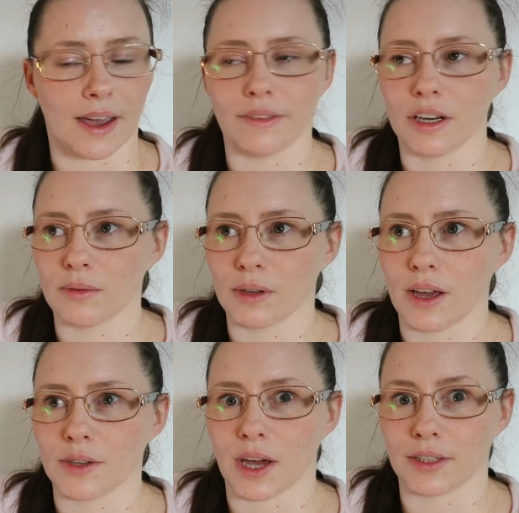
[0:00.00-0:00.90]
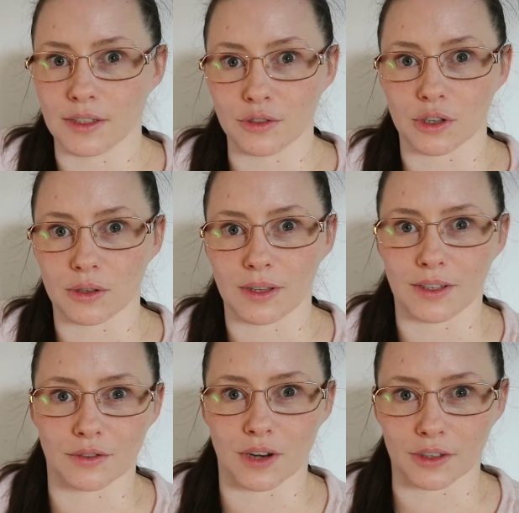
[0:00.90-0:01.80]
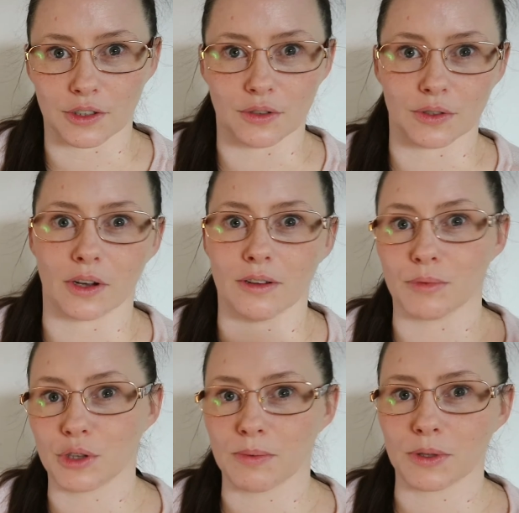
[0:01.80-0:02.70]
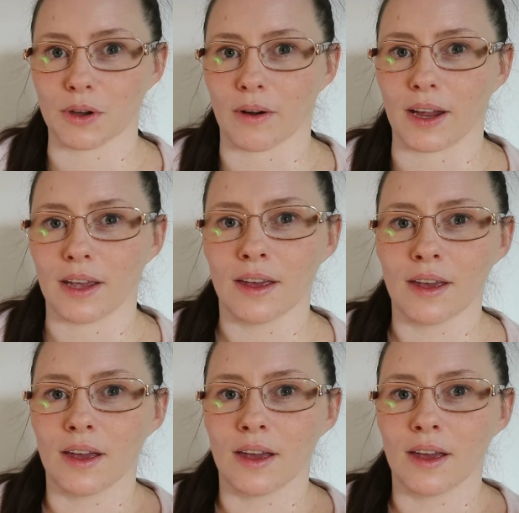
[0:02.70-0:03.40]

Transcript: and then I realized I didn't do an introduction, so I'm super sorry.